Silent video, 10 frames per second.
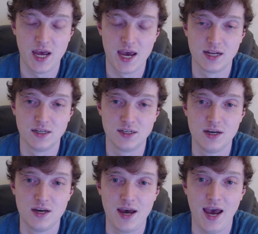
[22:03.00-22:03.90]
and
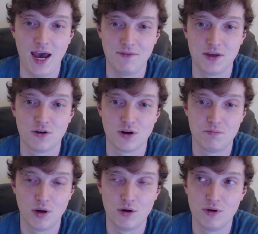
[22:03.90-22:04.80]
having your
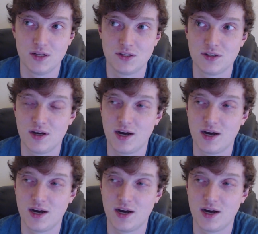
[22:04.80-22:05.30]
opponent